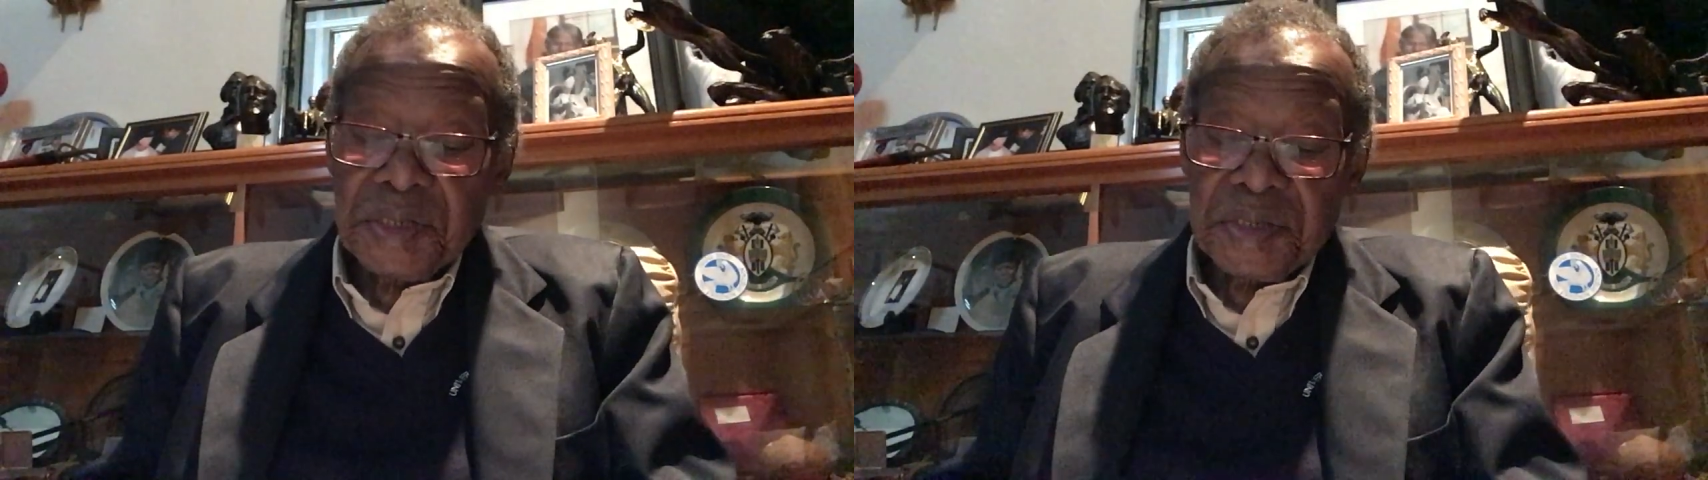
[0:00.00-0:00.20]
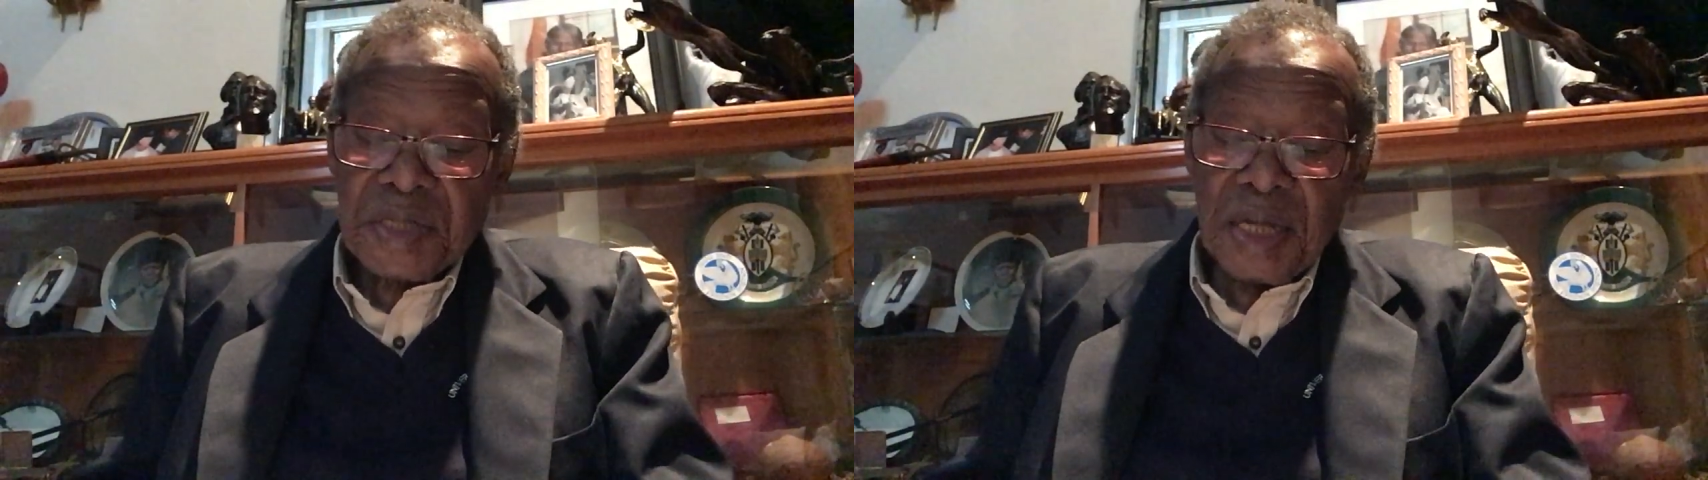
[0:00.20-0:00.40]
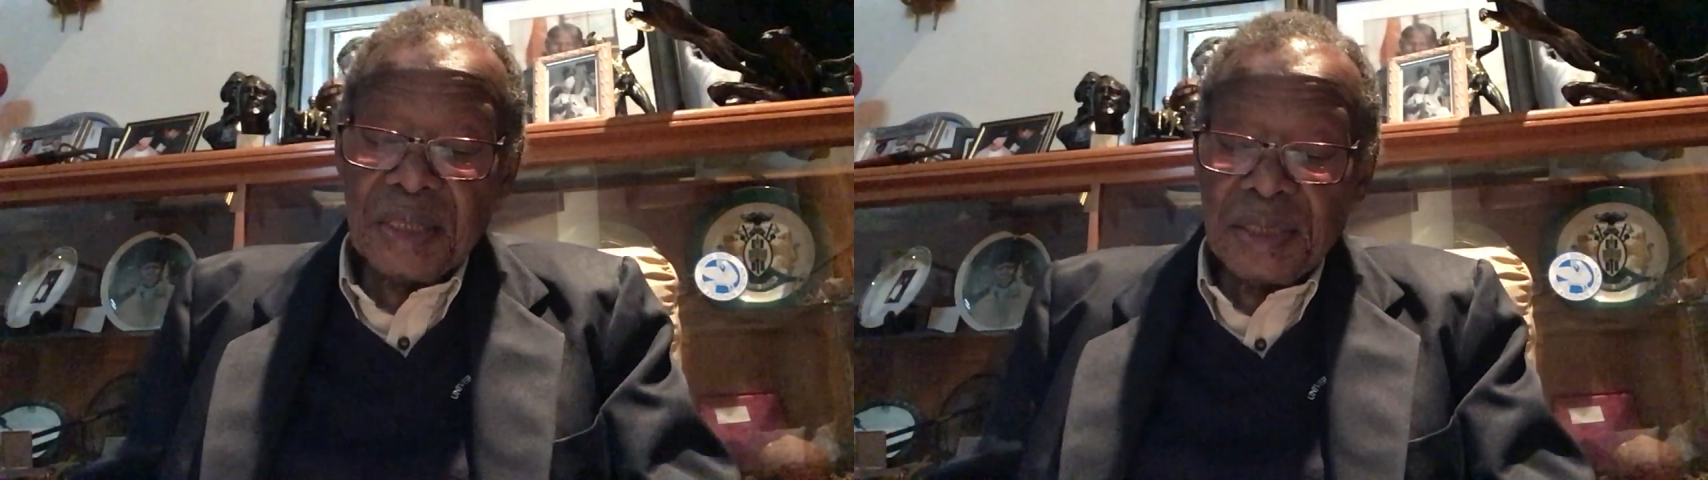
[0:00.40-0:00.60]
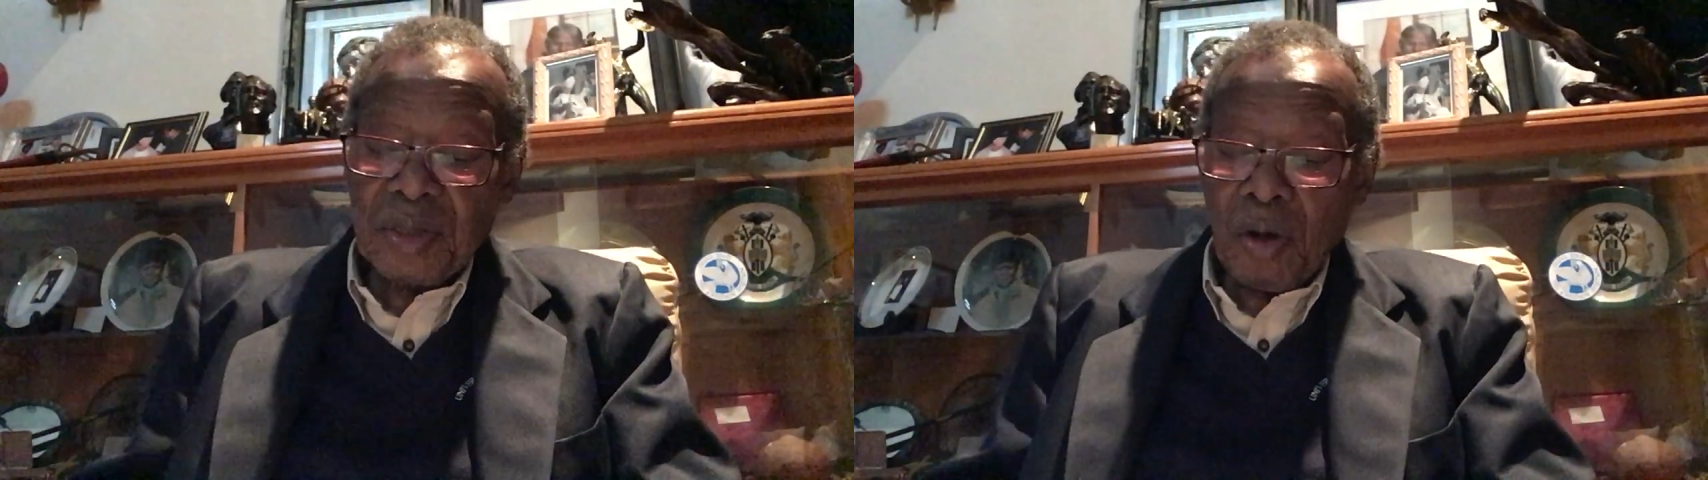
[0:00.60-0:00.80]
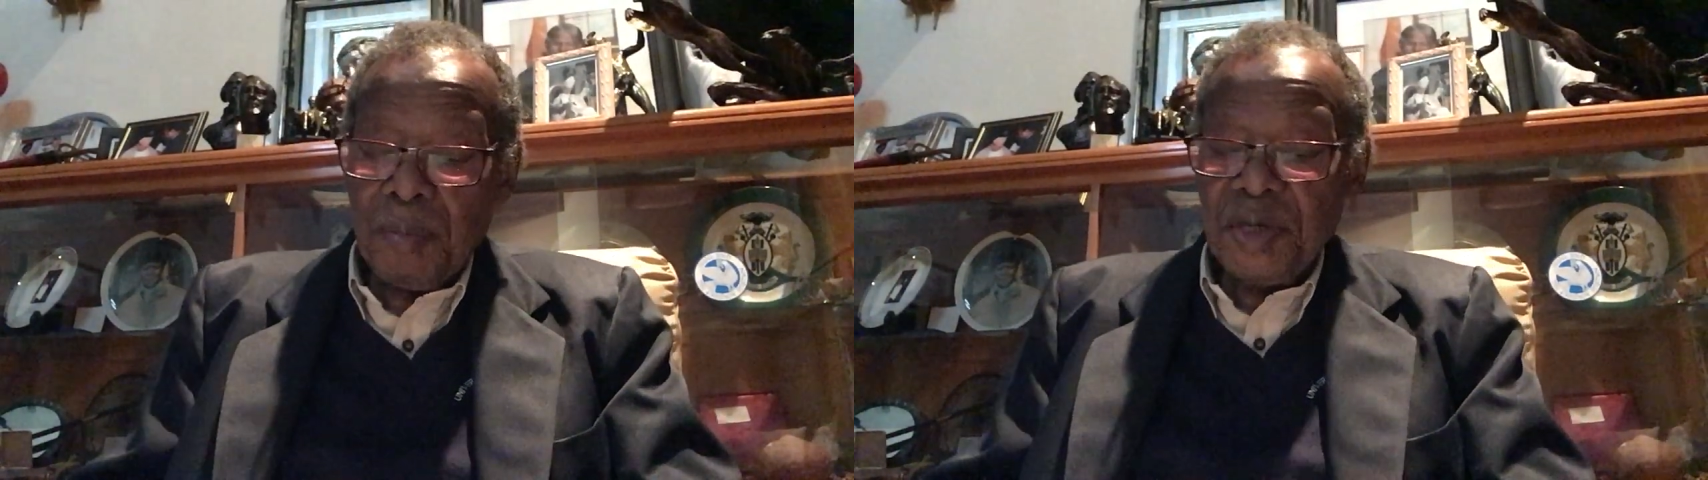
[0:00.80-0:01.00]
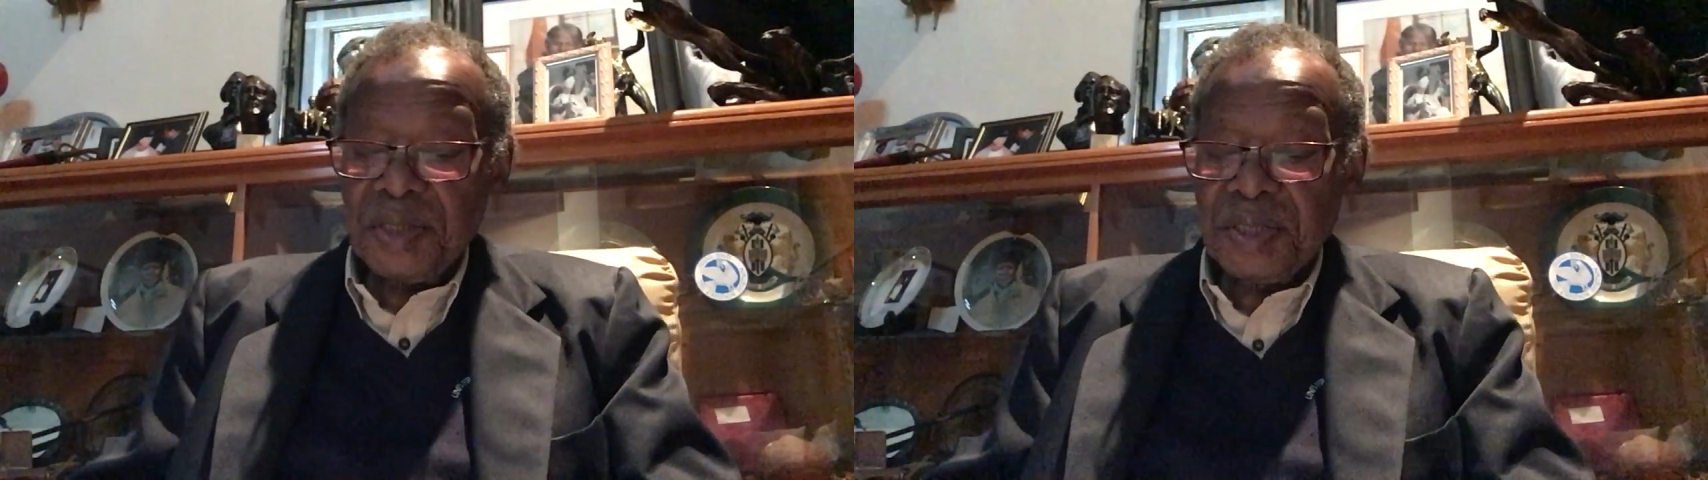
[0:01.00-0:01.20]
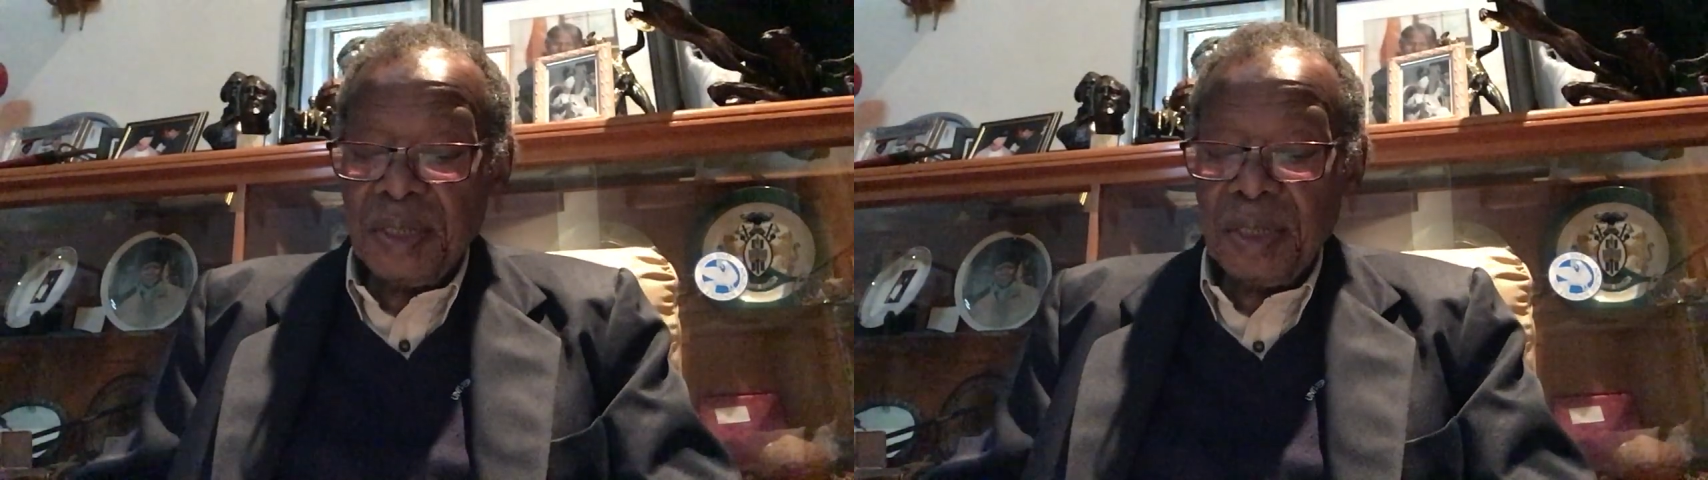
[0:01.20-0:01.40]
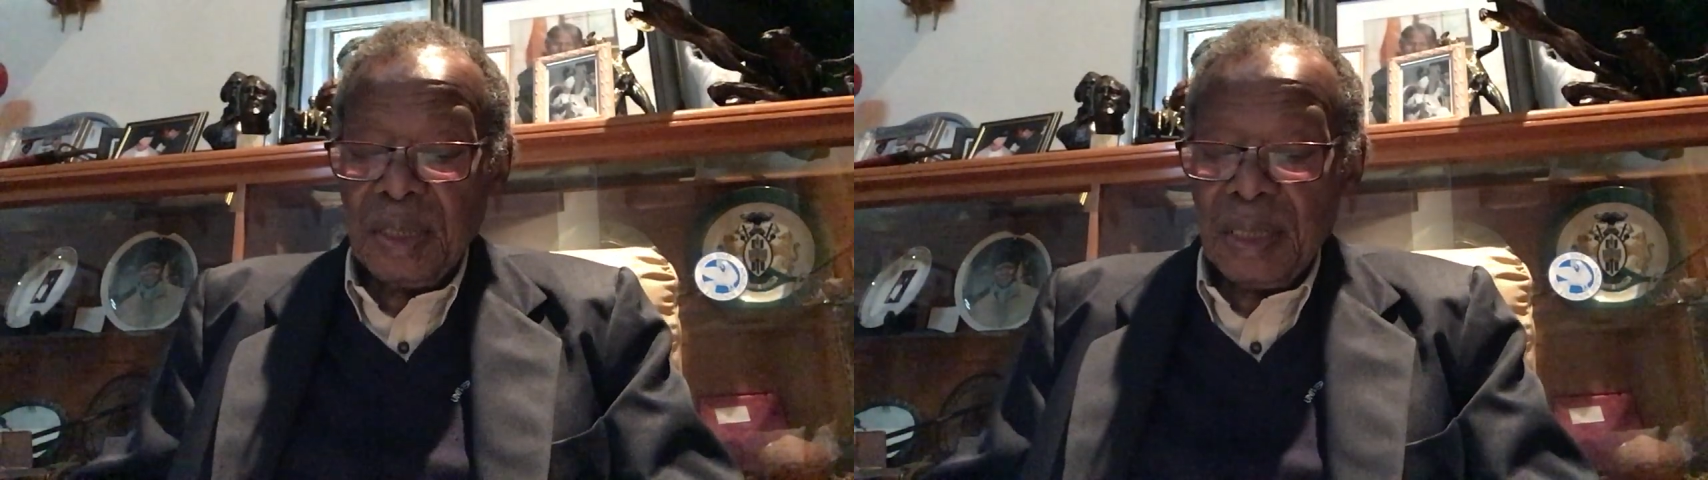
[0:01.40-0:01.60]
saying that the
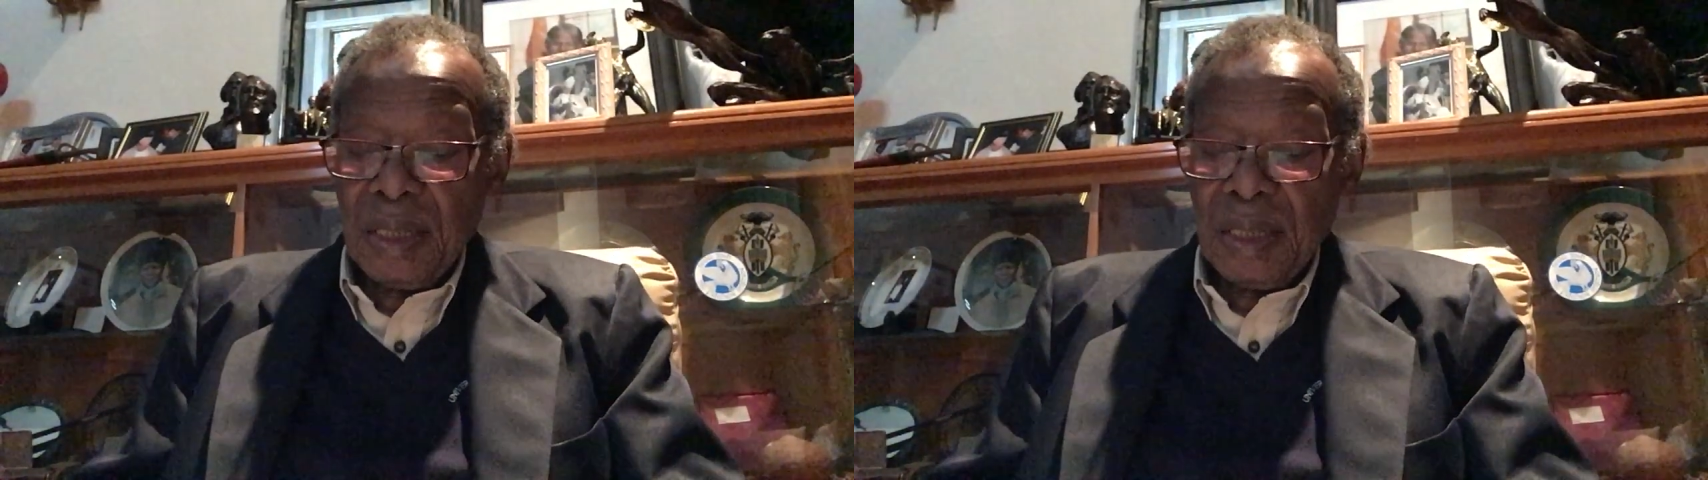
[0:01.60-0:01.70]
community